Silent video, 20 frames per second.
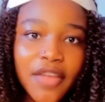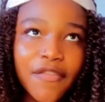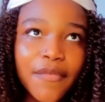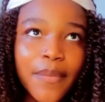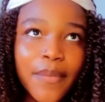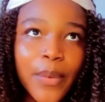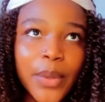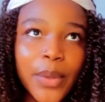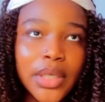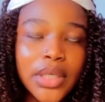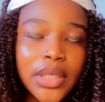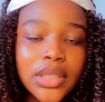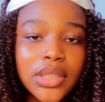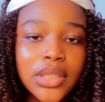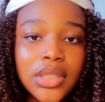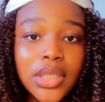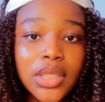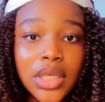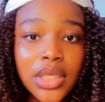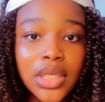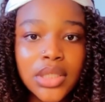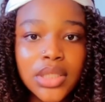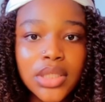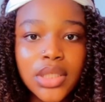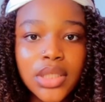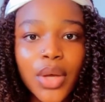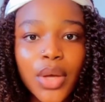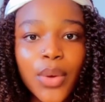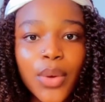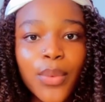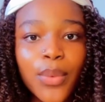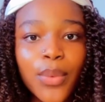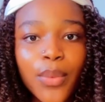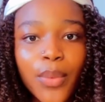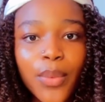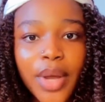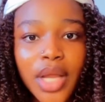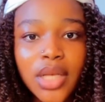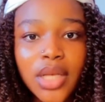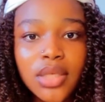point is
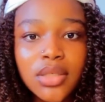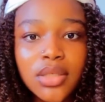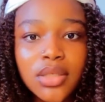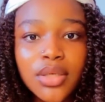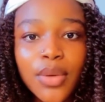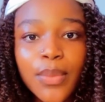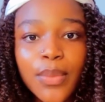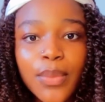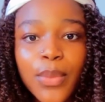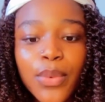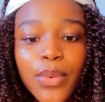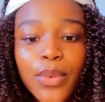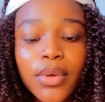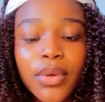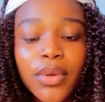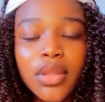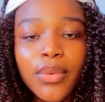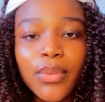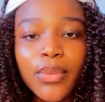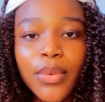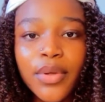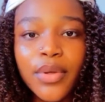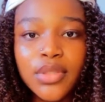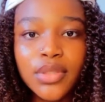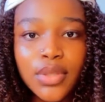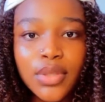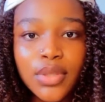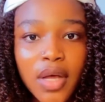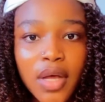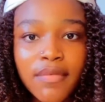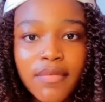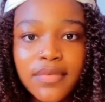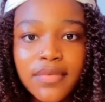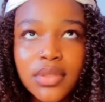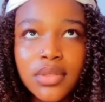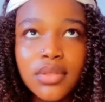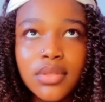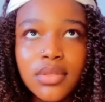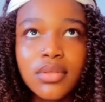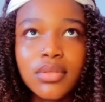when your mood resolves
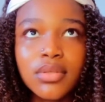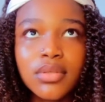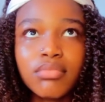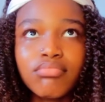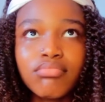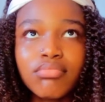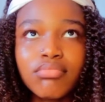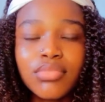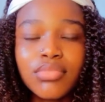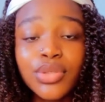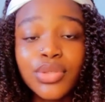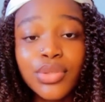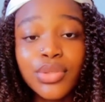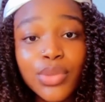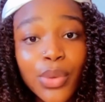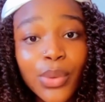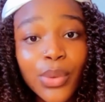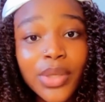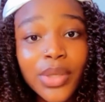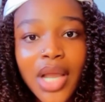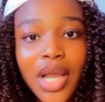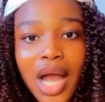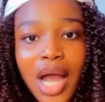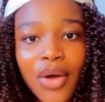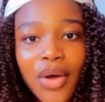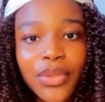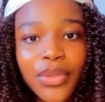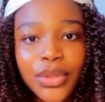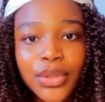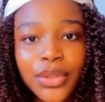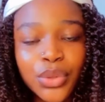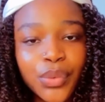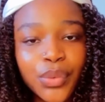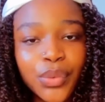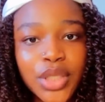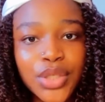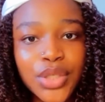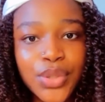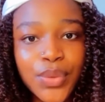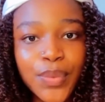solely how they
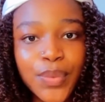treat you.